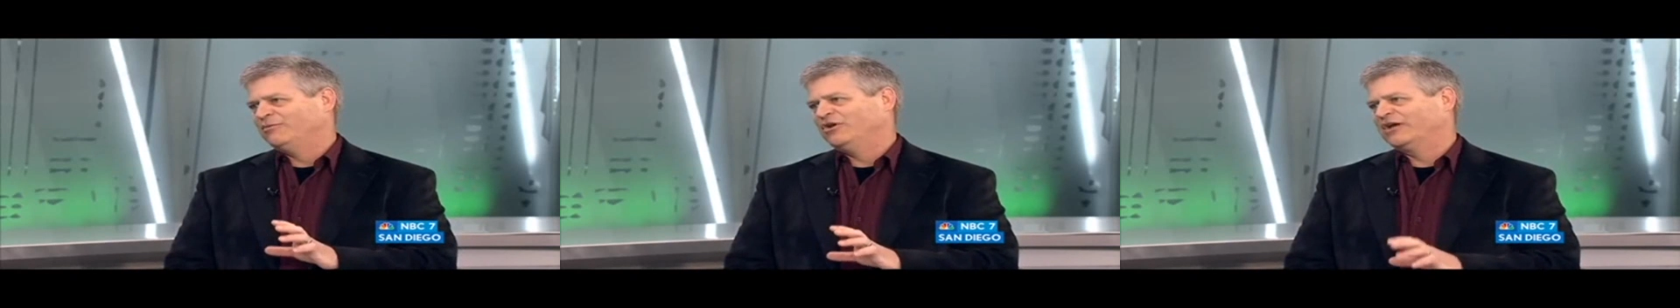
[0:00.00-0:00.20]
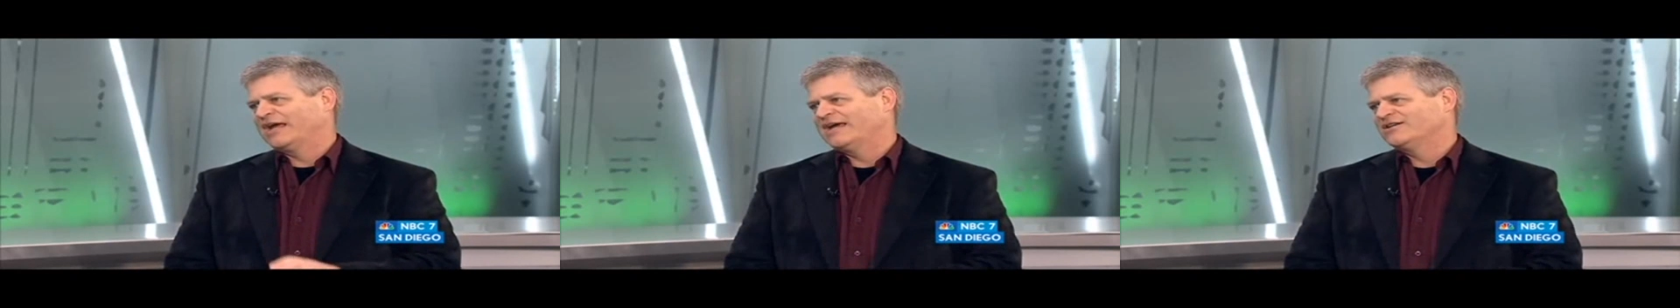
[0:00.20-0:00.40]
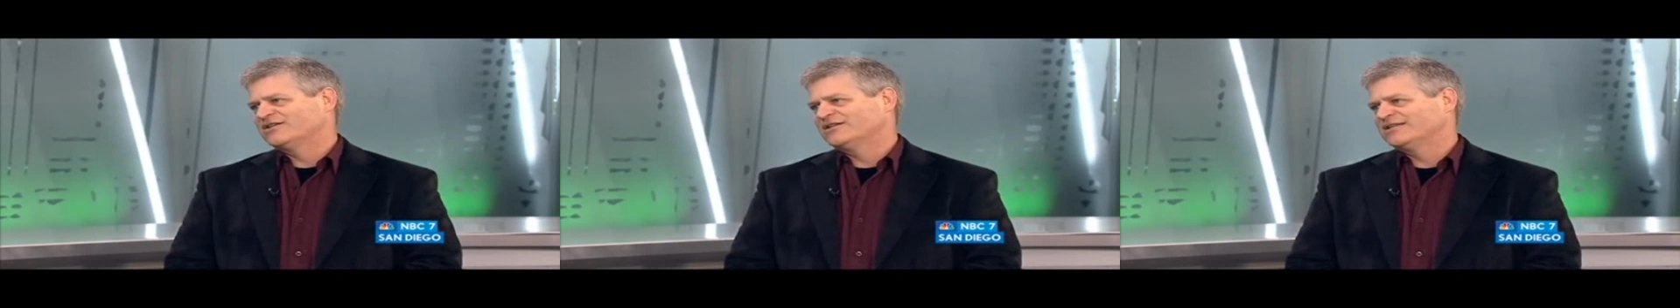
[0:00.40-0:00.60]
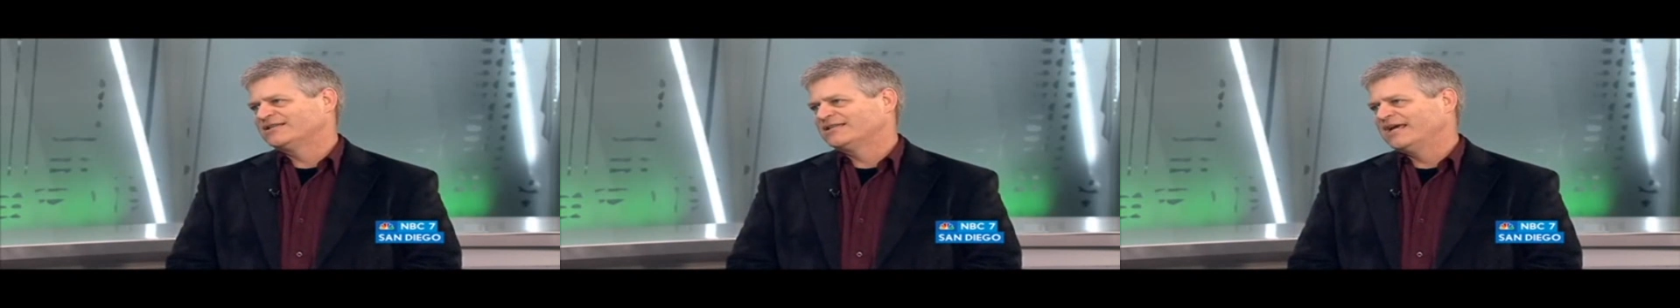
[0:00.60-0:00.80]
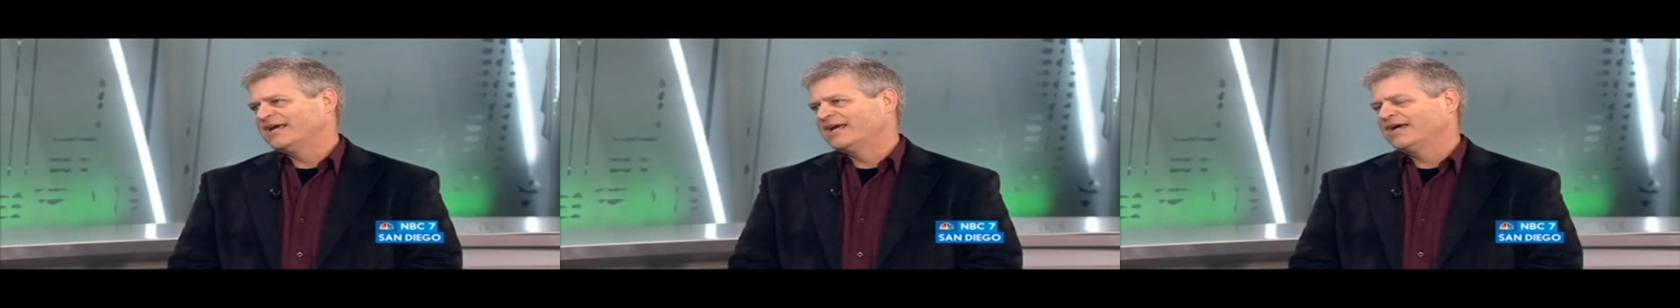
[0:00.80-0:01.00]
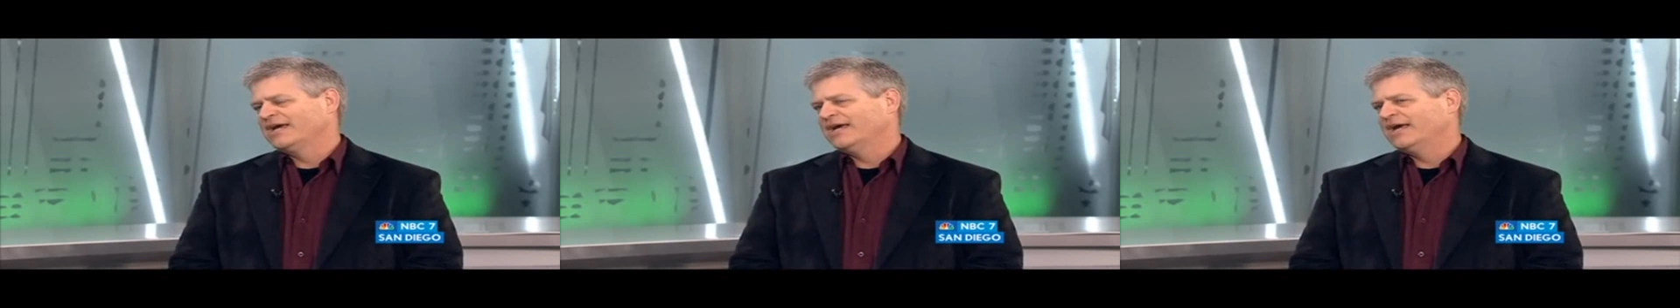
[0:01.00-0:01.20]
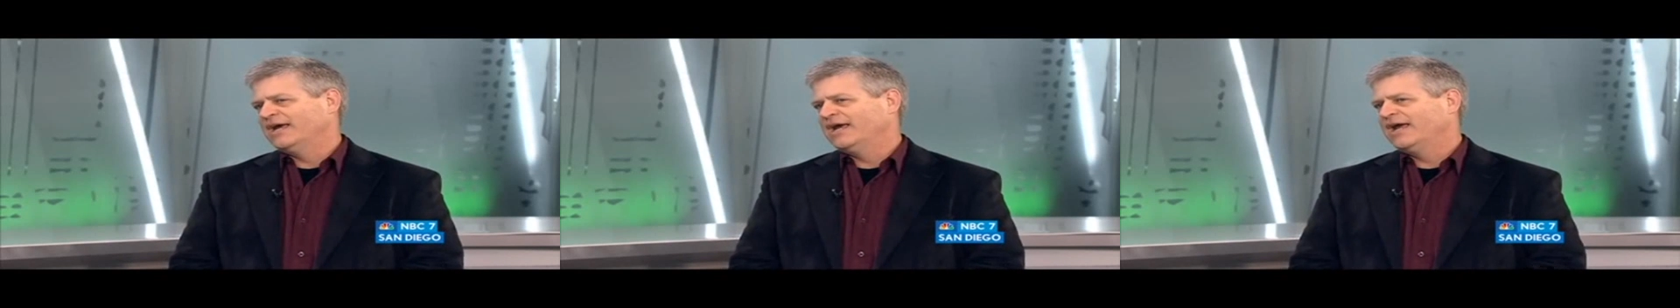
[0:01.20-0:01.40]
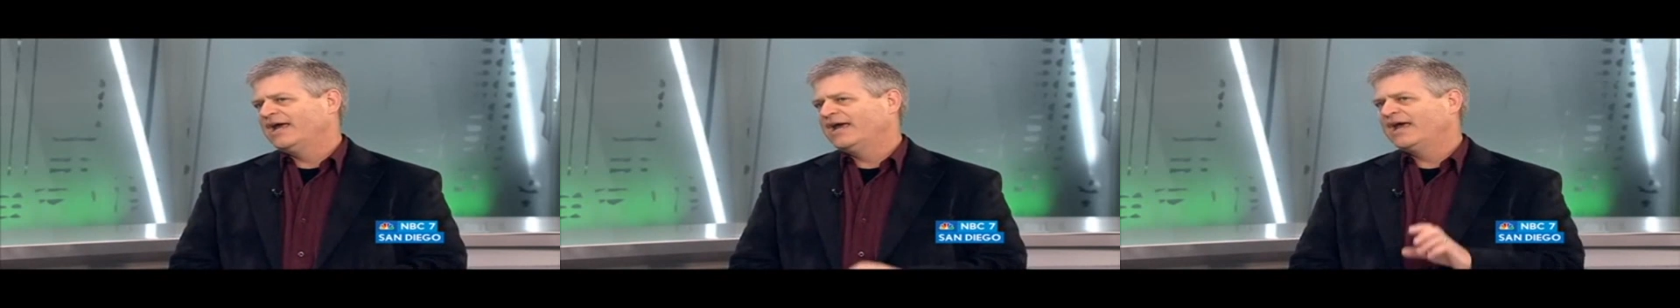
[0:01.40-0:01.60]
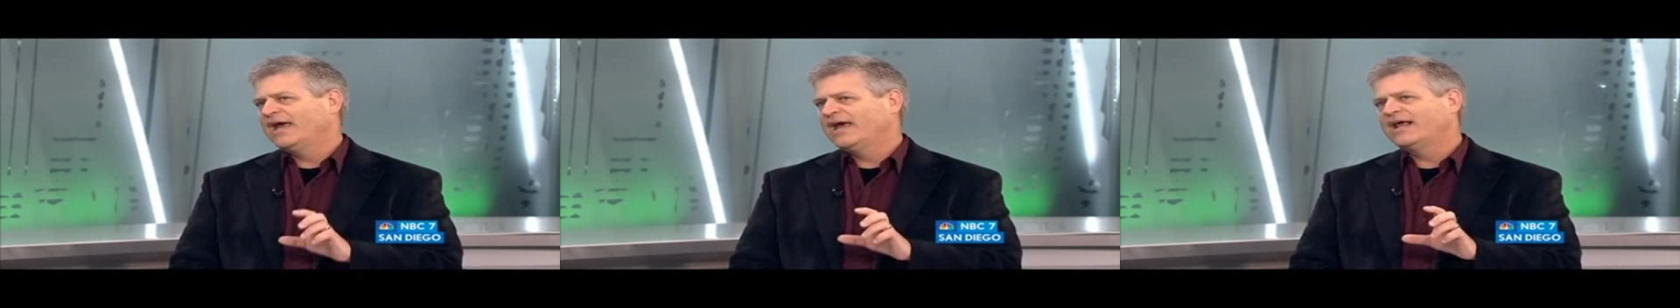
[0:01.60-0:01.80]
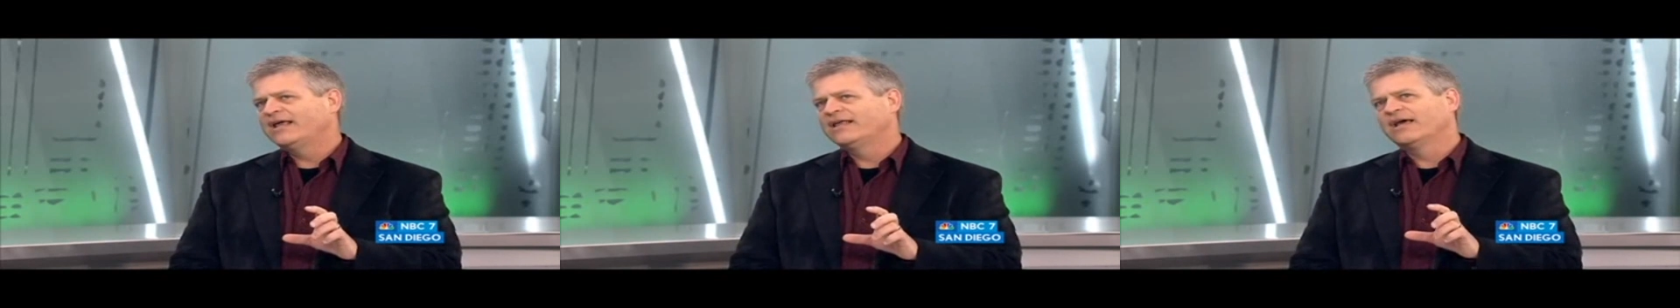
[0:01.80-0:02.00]
communications thing,
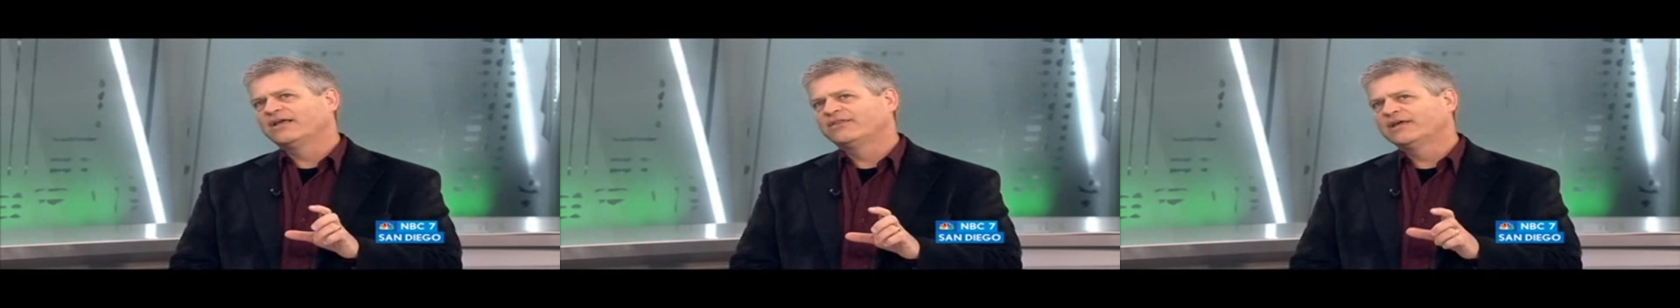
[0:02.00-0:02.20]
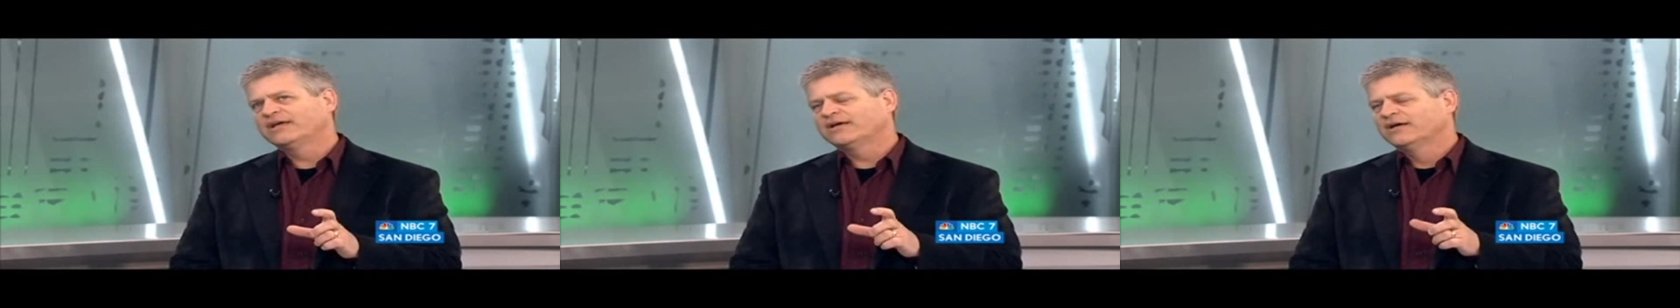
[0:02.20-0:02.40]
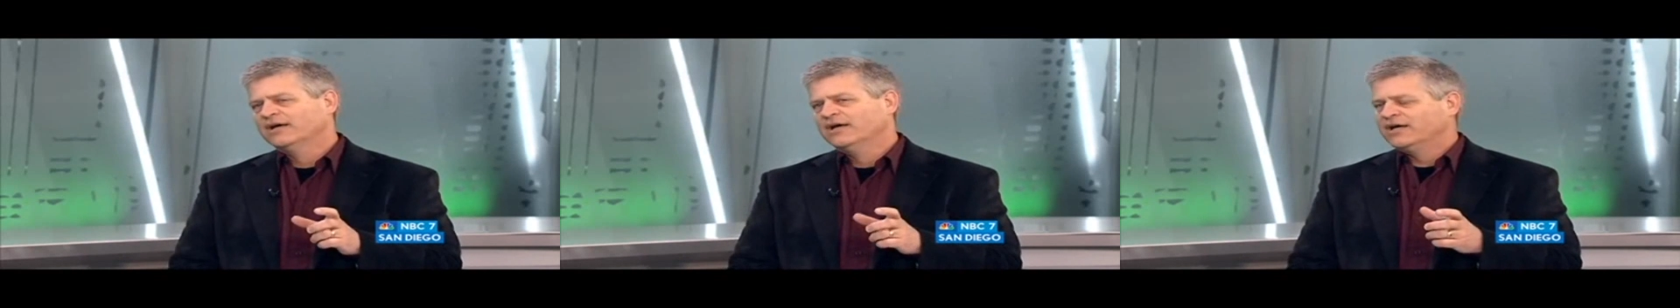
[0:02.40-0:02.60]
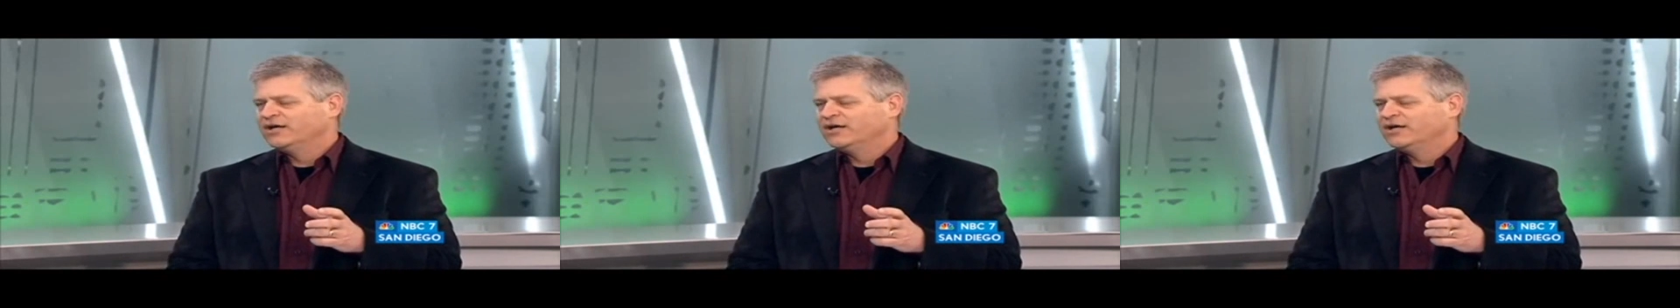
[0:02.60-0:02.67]
and I think,